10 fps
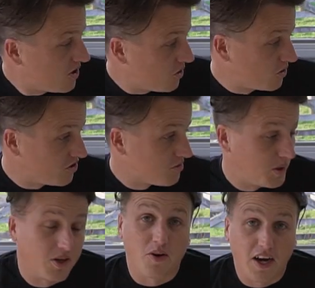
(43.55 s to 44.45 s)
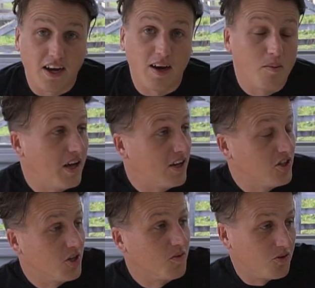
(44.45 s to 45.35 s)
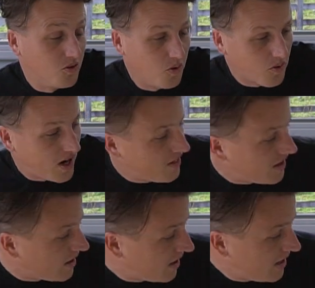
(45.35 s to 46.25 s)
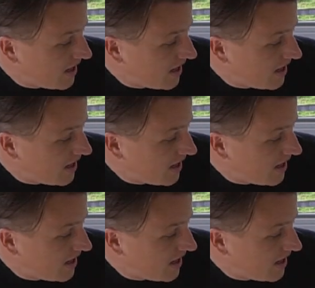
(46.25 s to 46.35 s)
gorgeous big rare club lounge. You got the door right there.